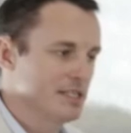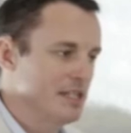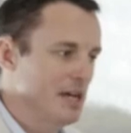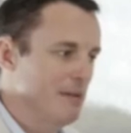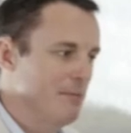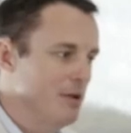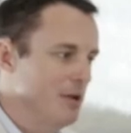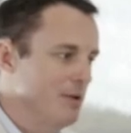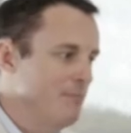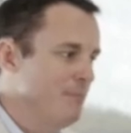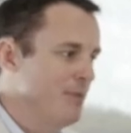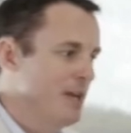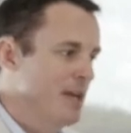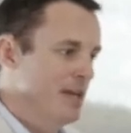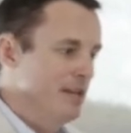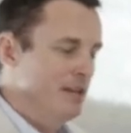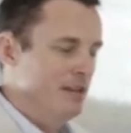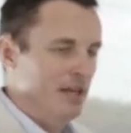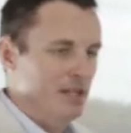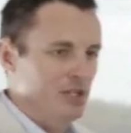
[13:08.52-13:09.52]
suburb,
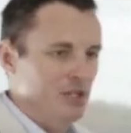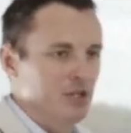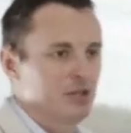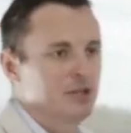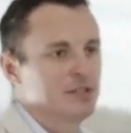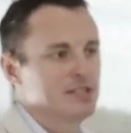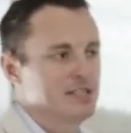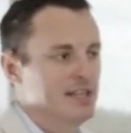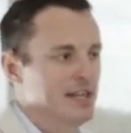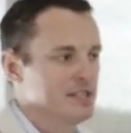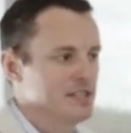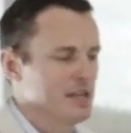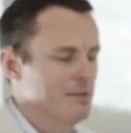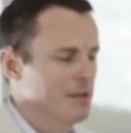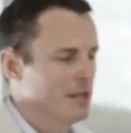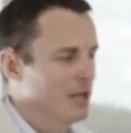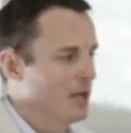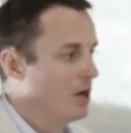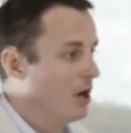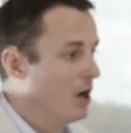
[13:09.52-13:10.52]
then you could say
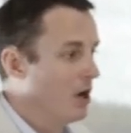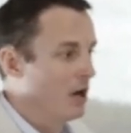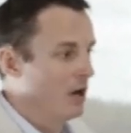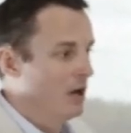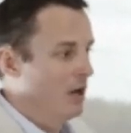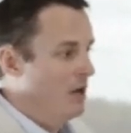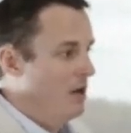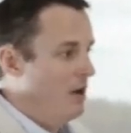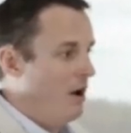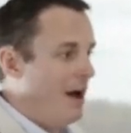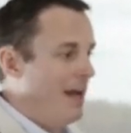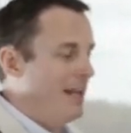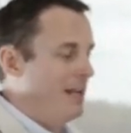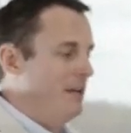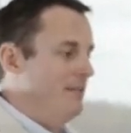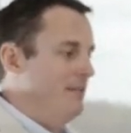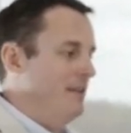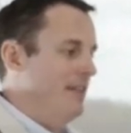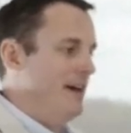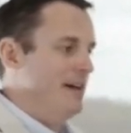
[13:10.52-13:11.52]
something like, Oh, I
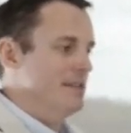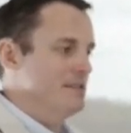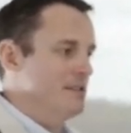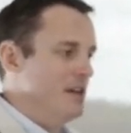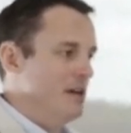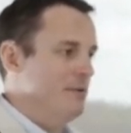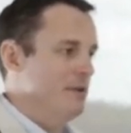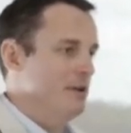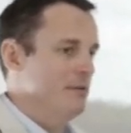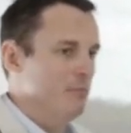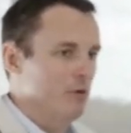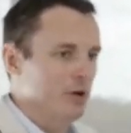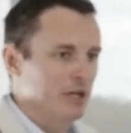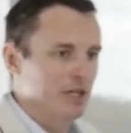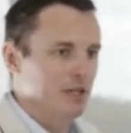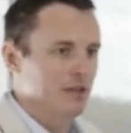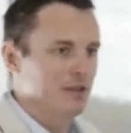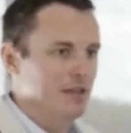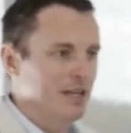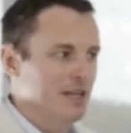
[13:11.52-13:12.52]
live at that suburb. What
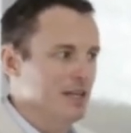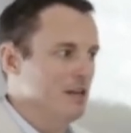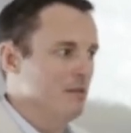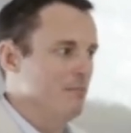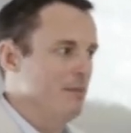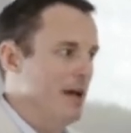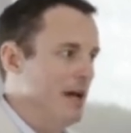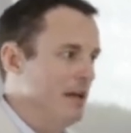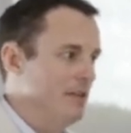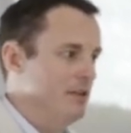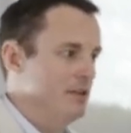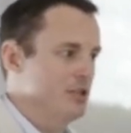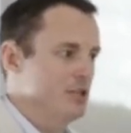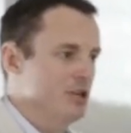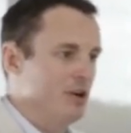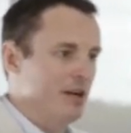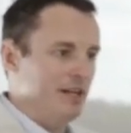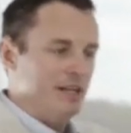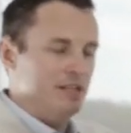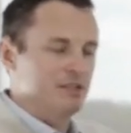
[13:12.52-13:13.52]
do you think about the
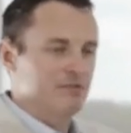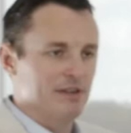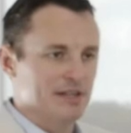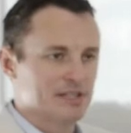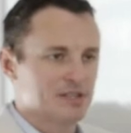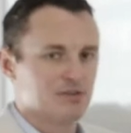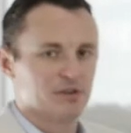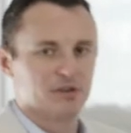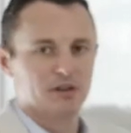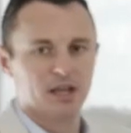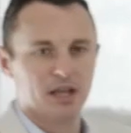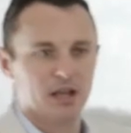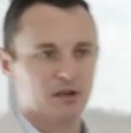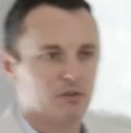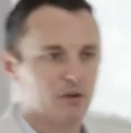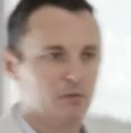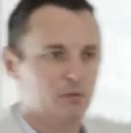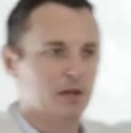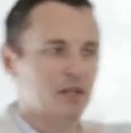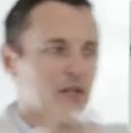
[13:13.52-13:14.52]
Chinese restaurant
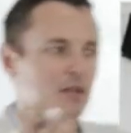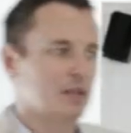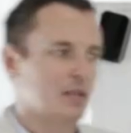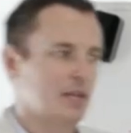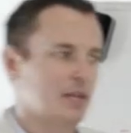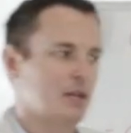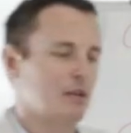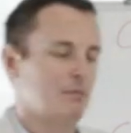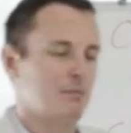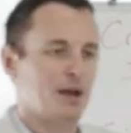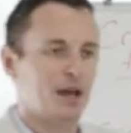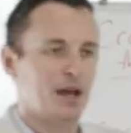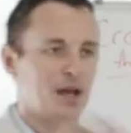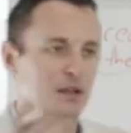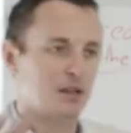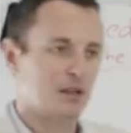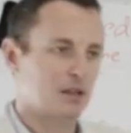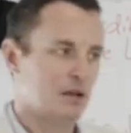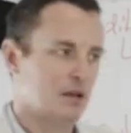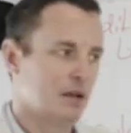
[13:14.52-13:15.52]
there? Or what do you think
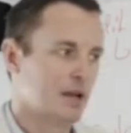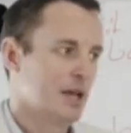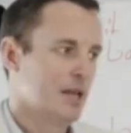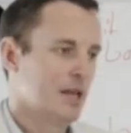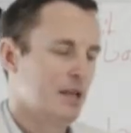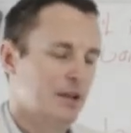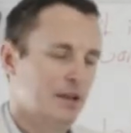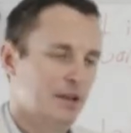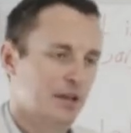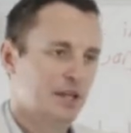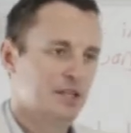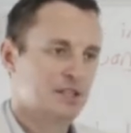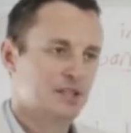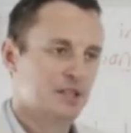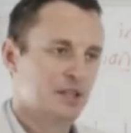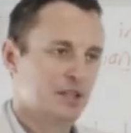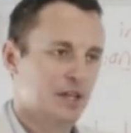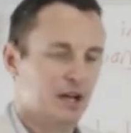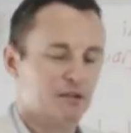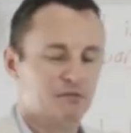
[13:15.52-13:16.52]
about the,
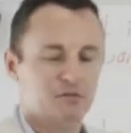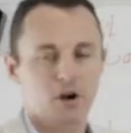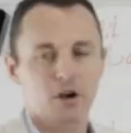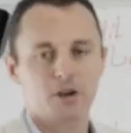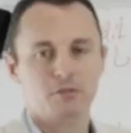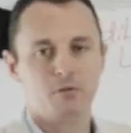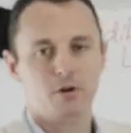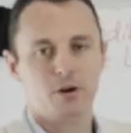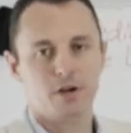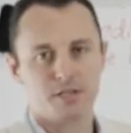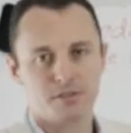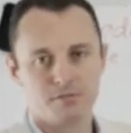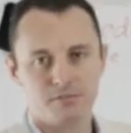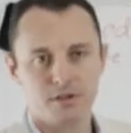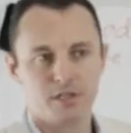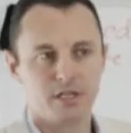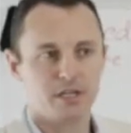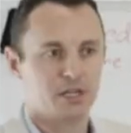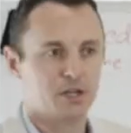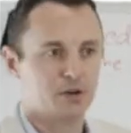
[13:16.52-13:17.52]
isn't that roadworks
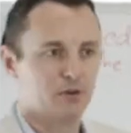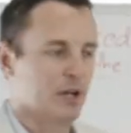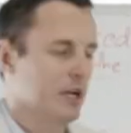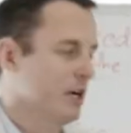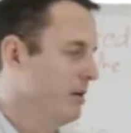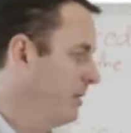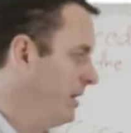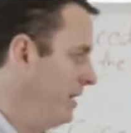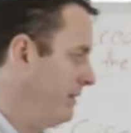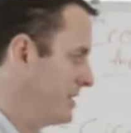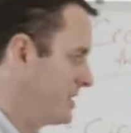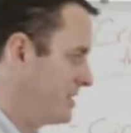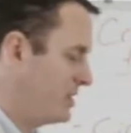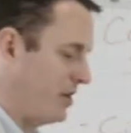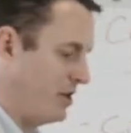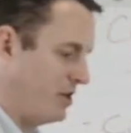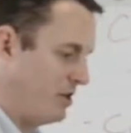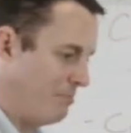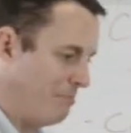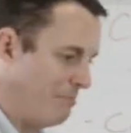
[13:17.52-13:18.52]
really annoying or whatever?
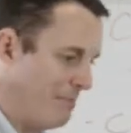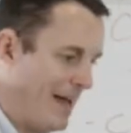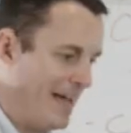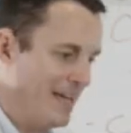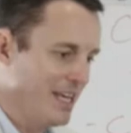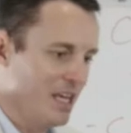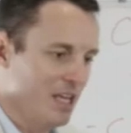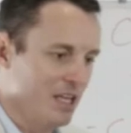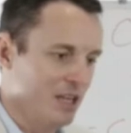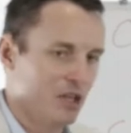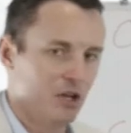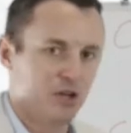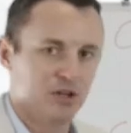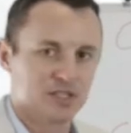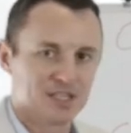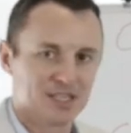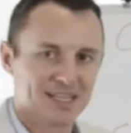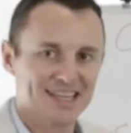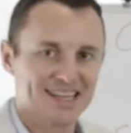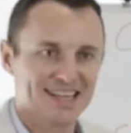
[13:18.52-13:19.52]
So you're making
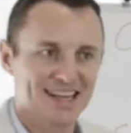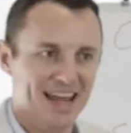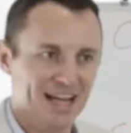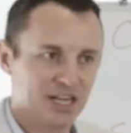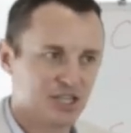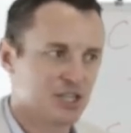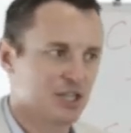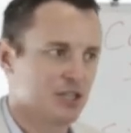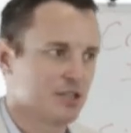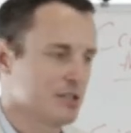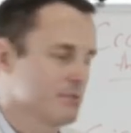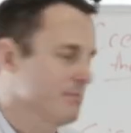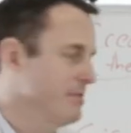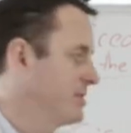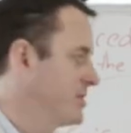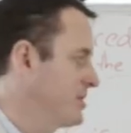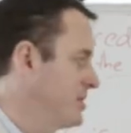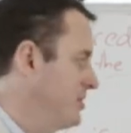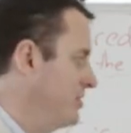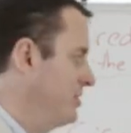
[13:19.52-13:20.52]
those connections
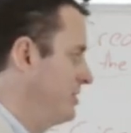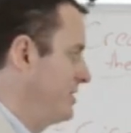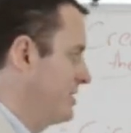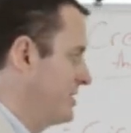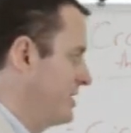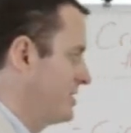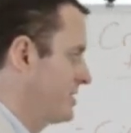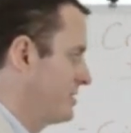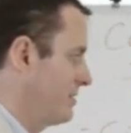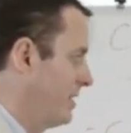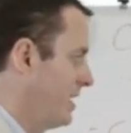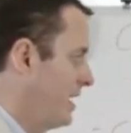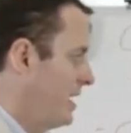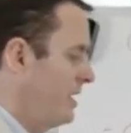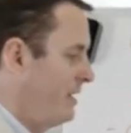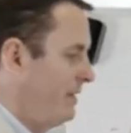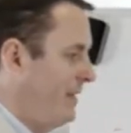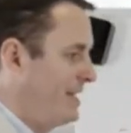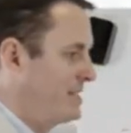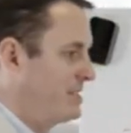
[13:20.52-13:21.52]
with students. It's a,
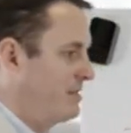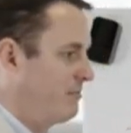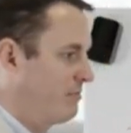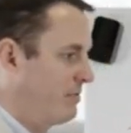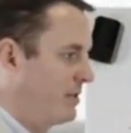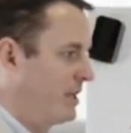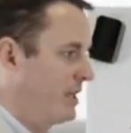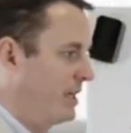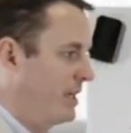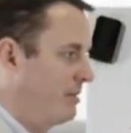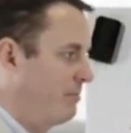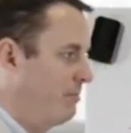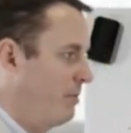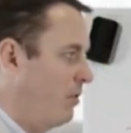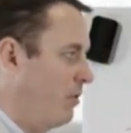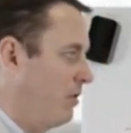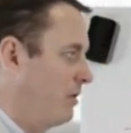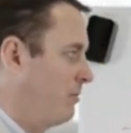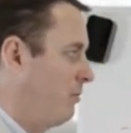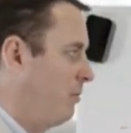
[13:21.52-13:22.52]
that's a really
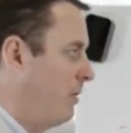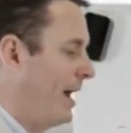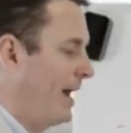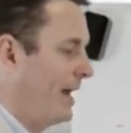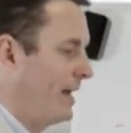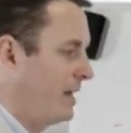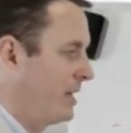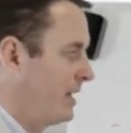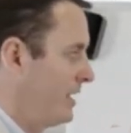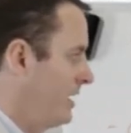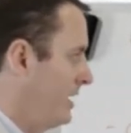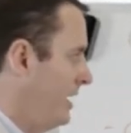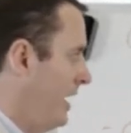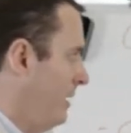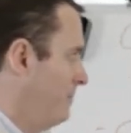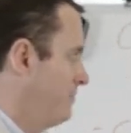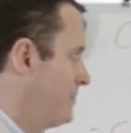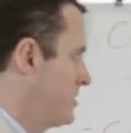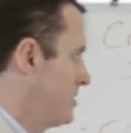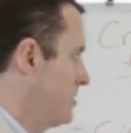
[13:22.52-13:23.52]
important way um,